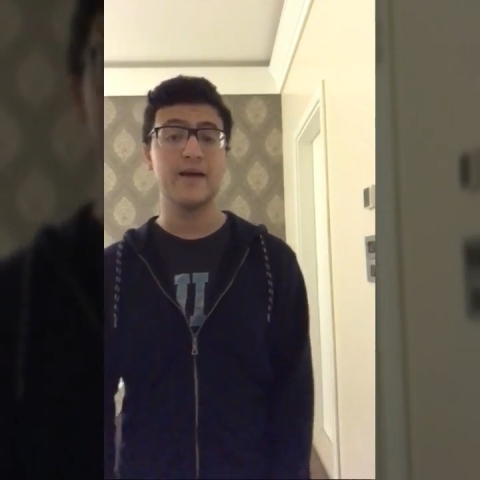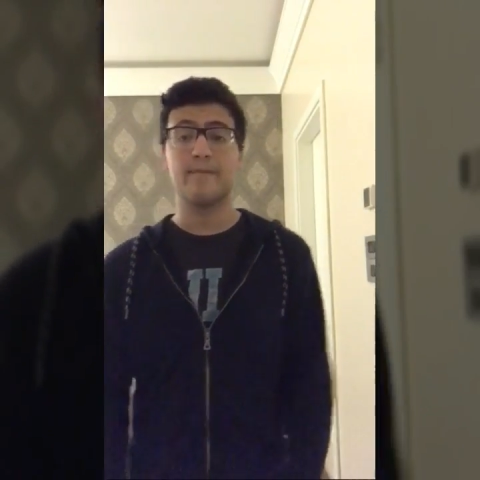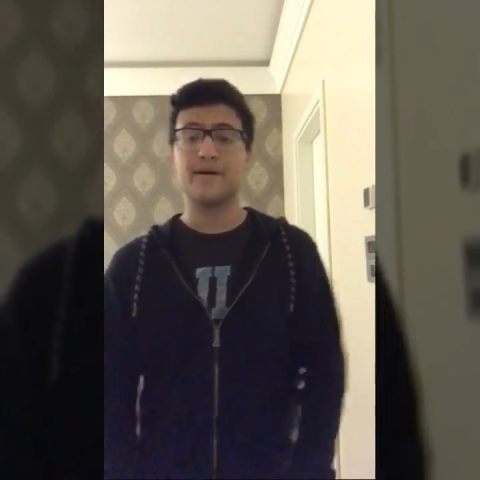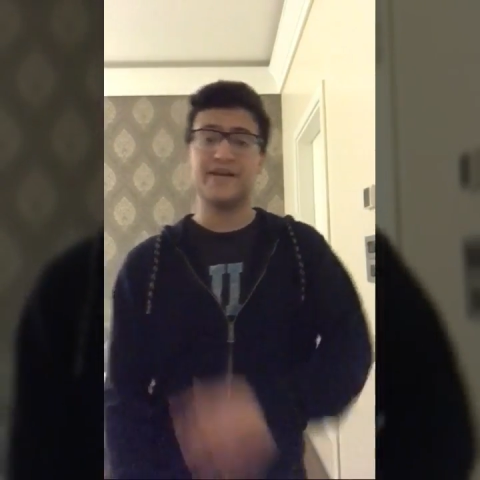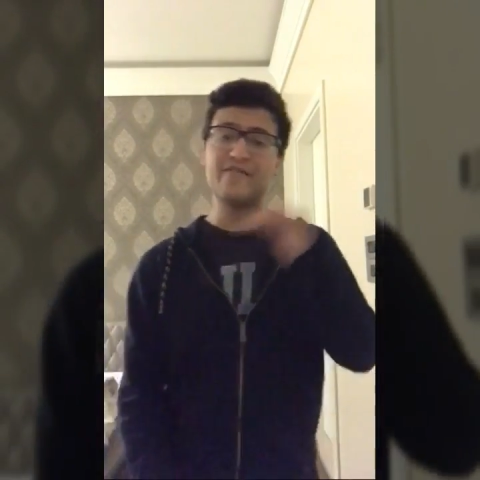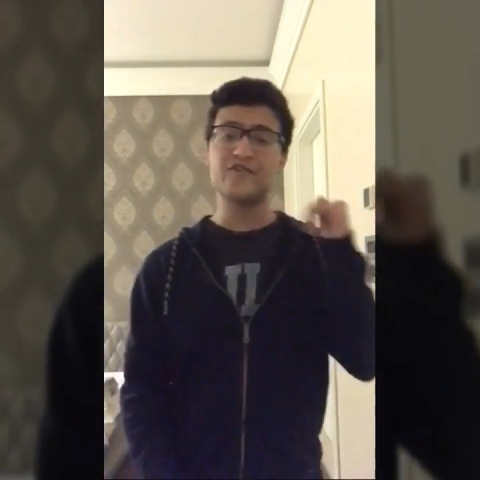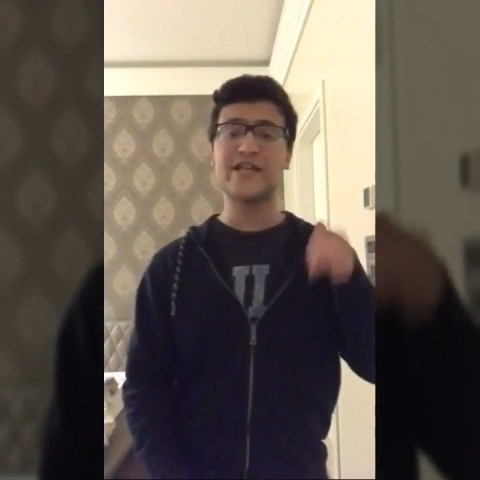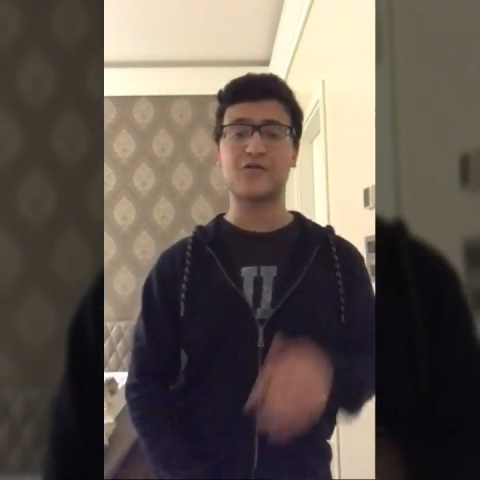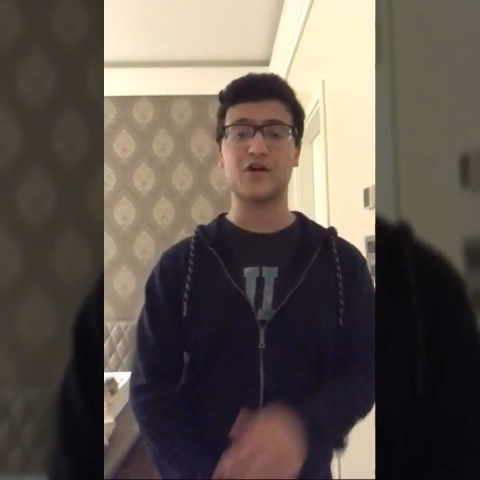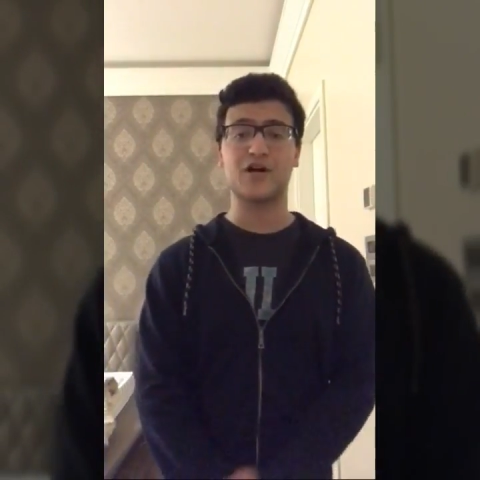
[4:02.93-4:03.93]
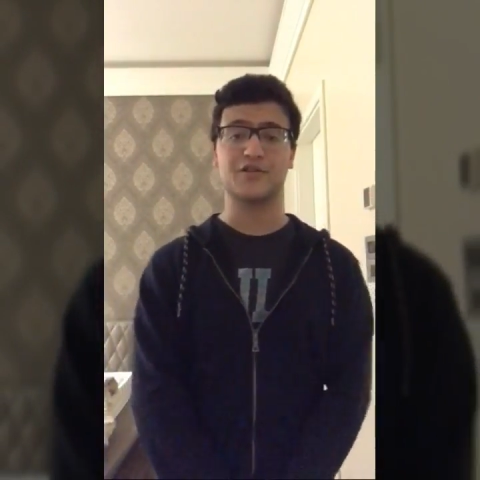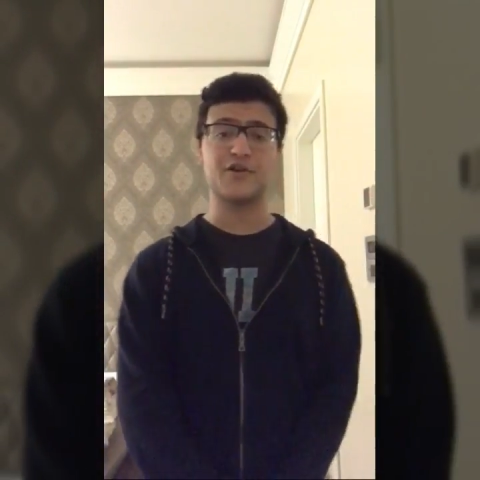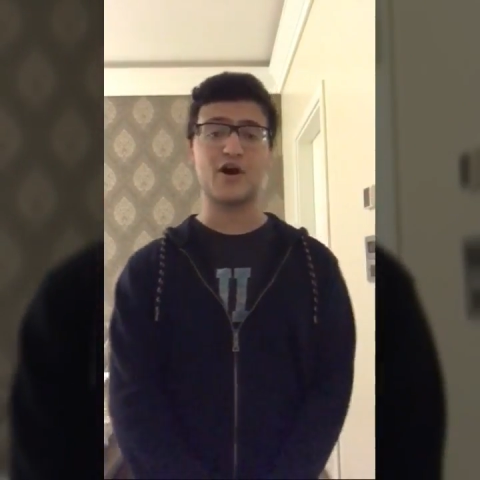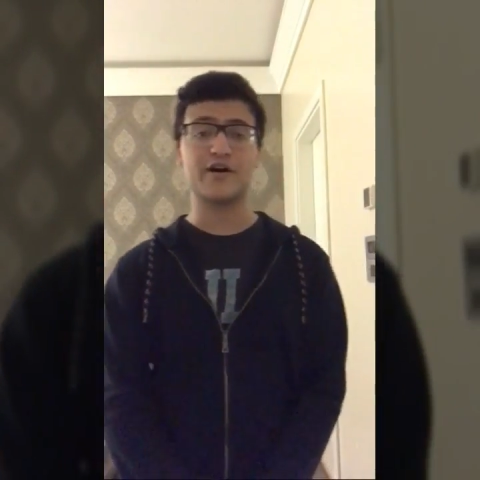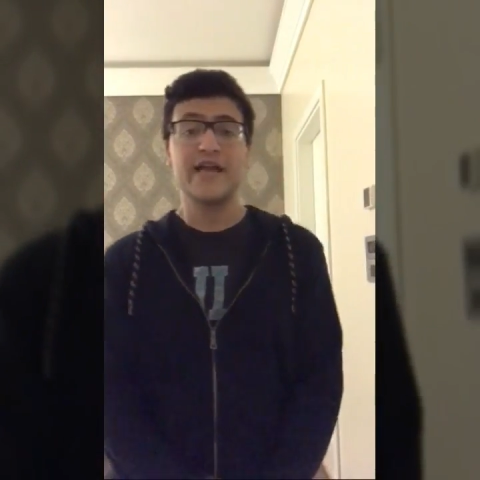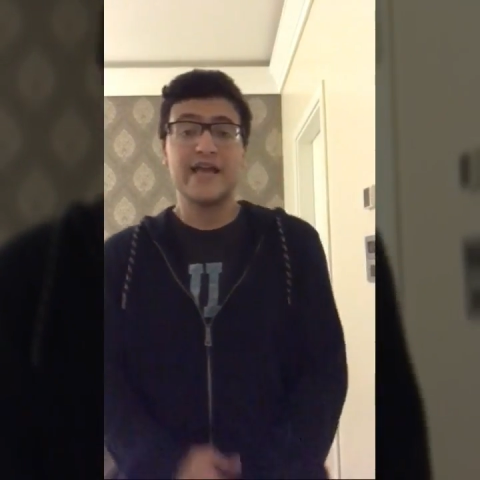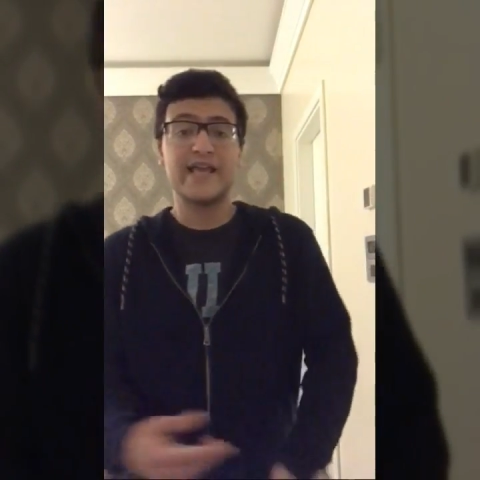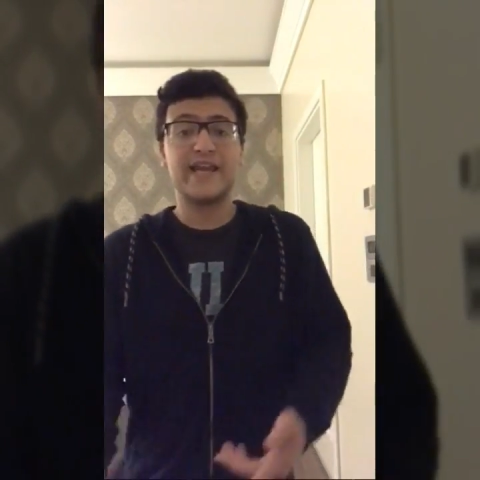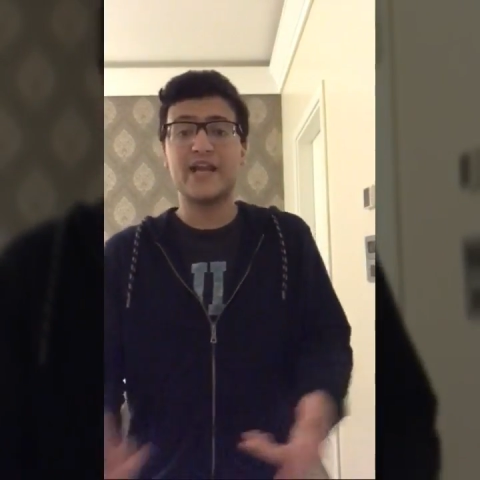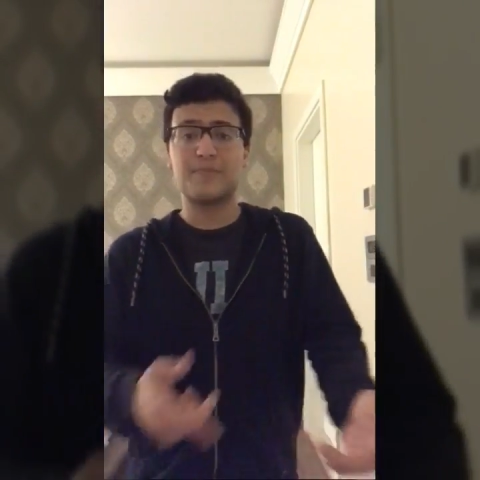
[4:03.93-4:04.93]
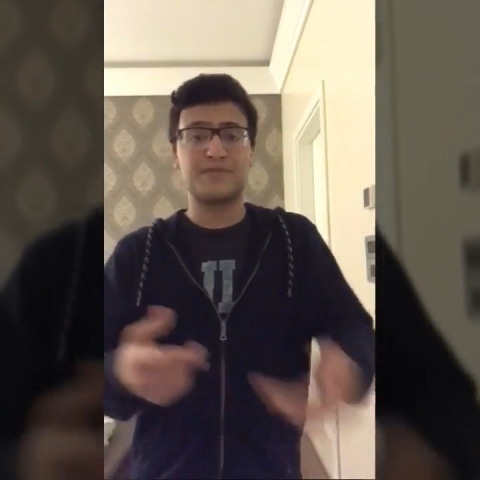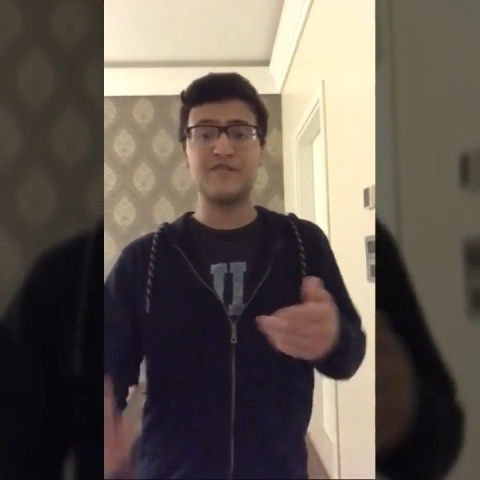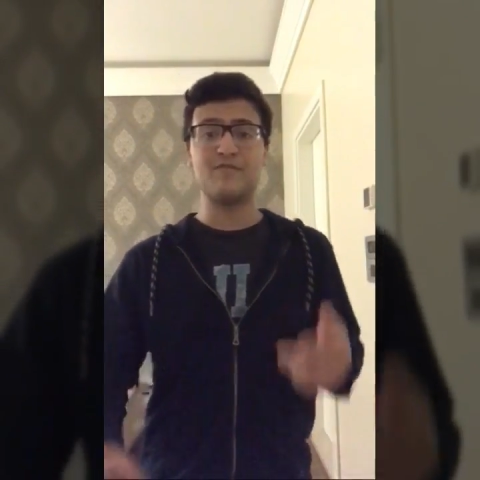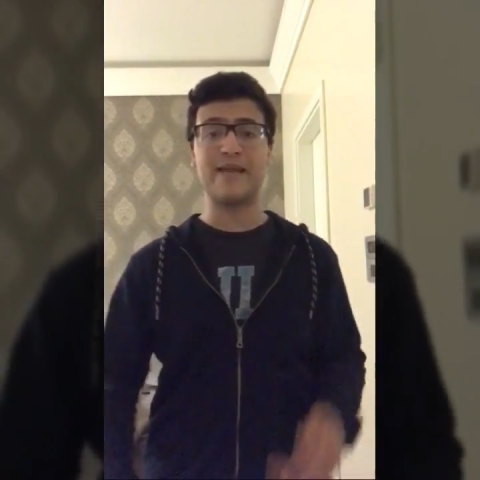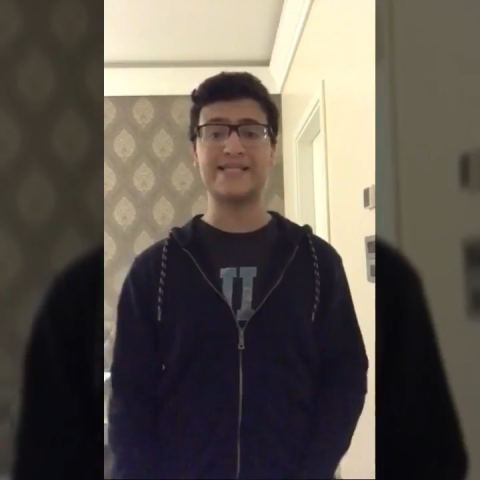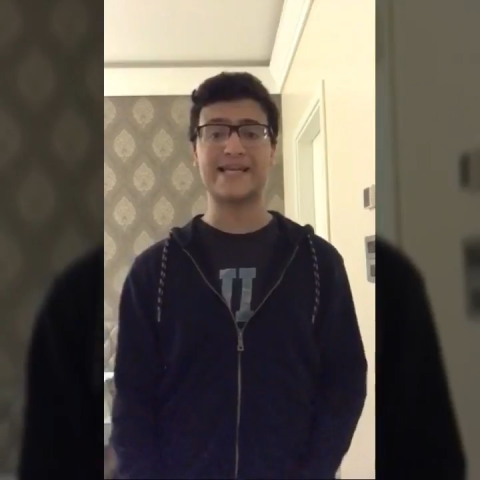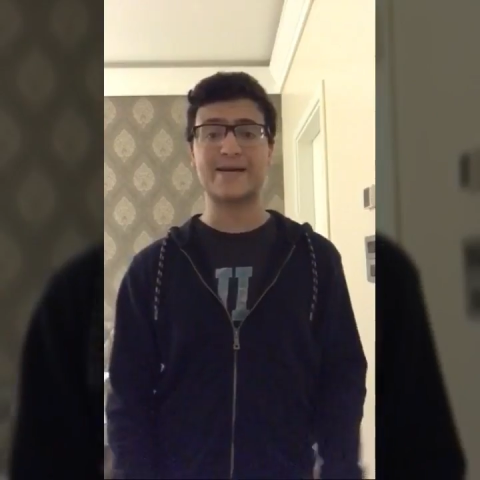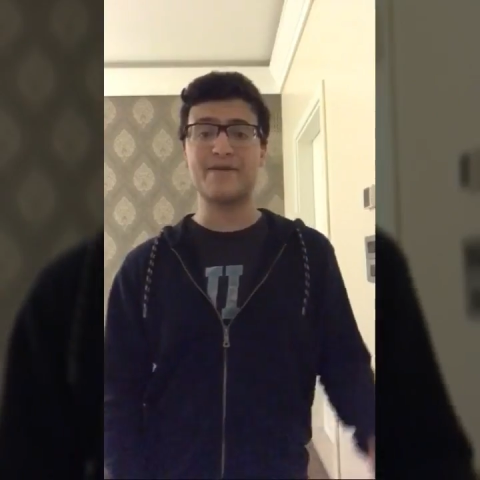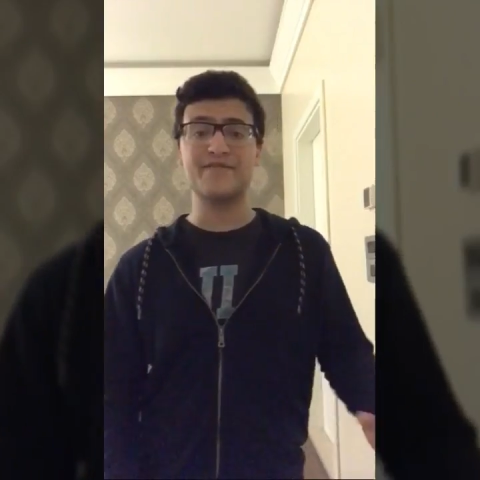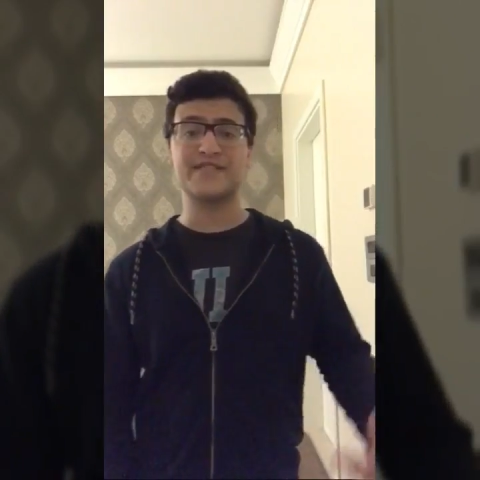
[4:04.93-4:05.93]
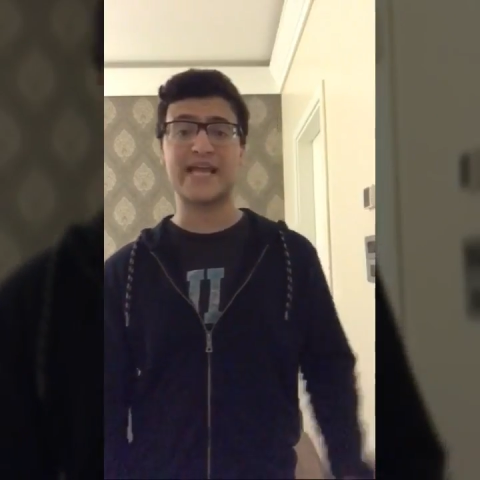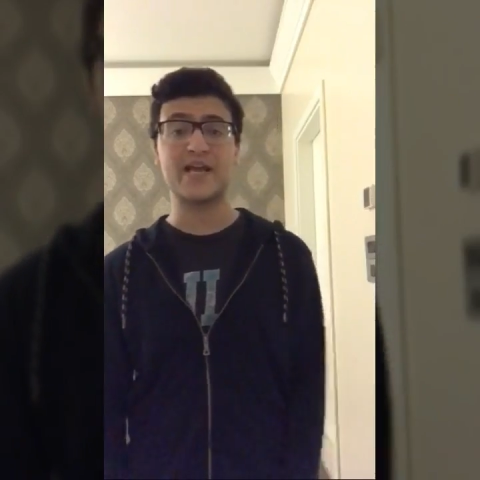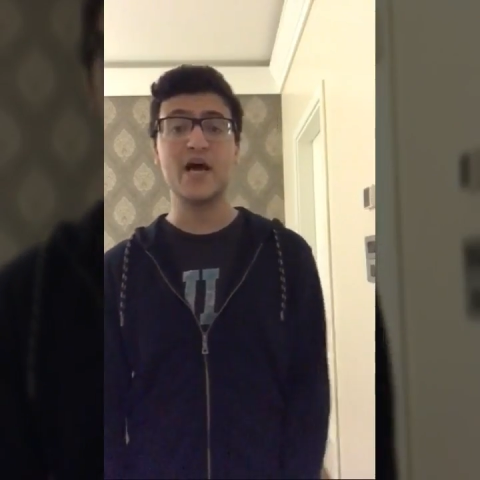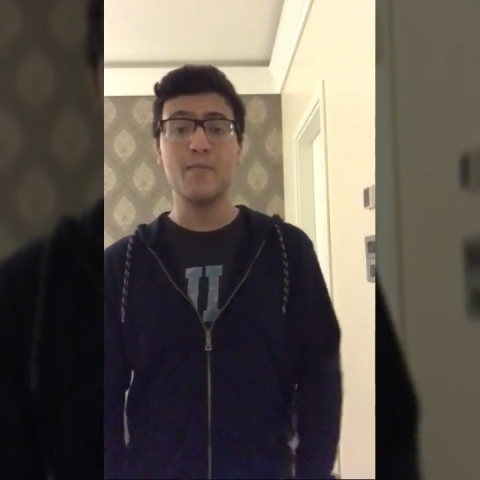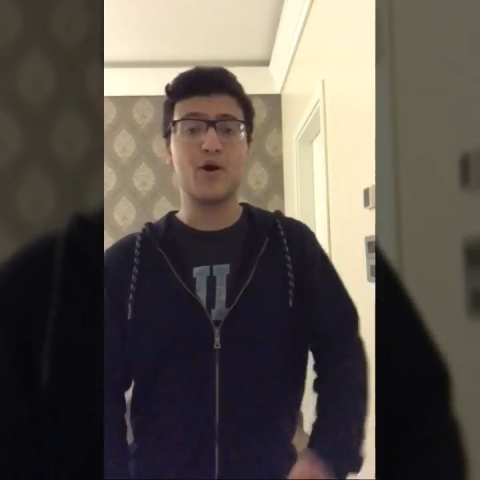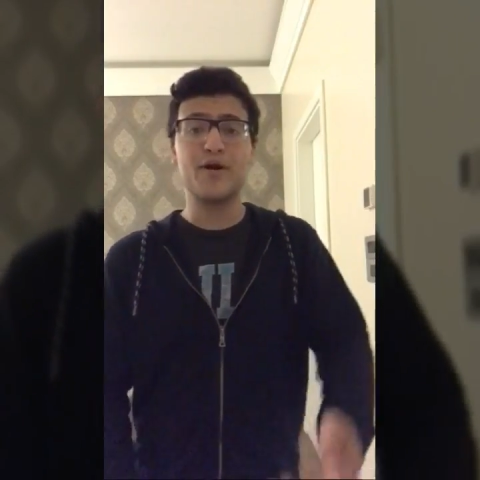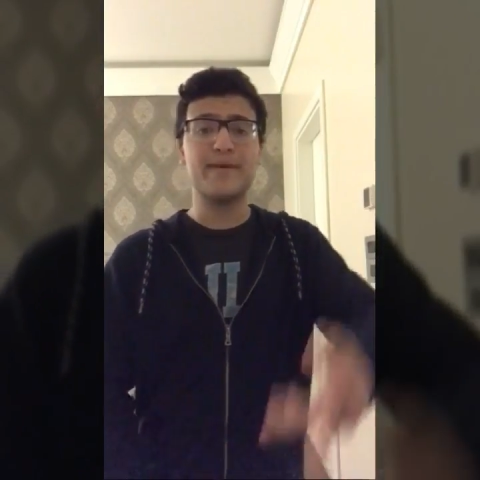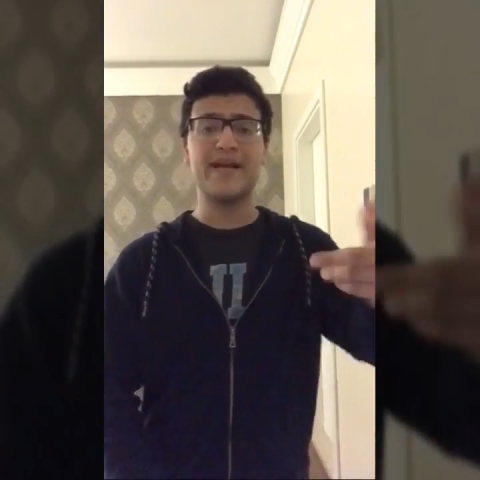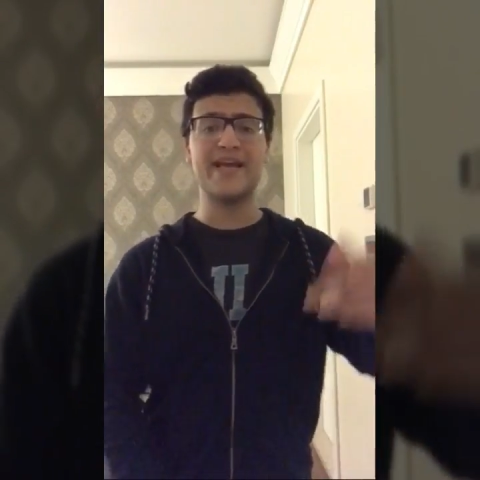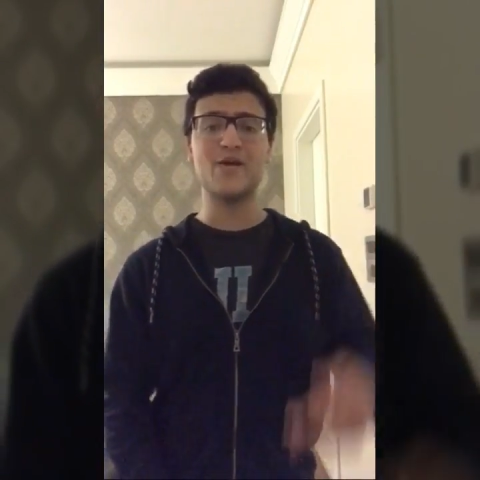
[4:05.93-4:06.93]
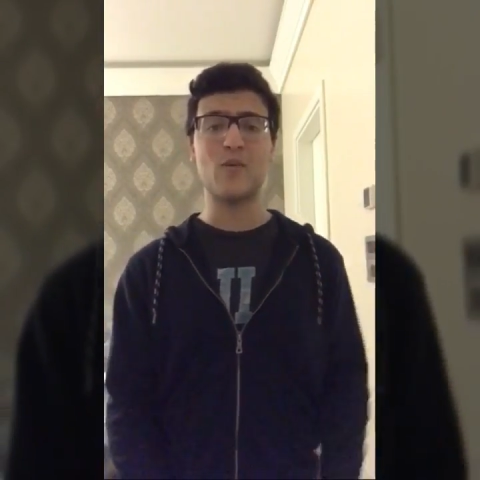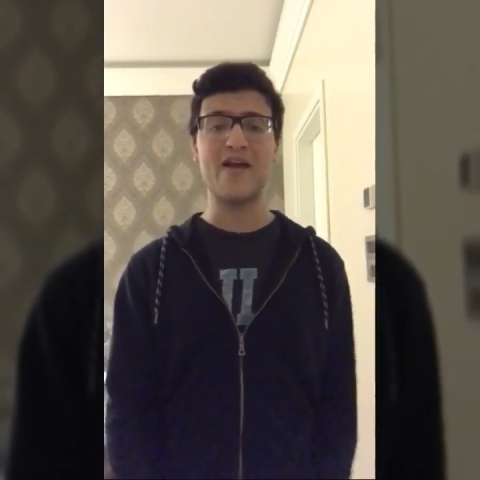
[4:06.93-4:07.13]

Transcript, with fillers: But never doubt the underdog, eating up cheap Blaze like a beefsteak. Put him in a heat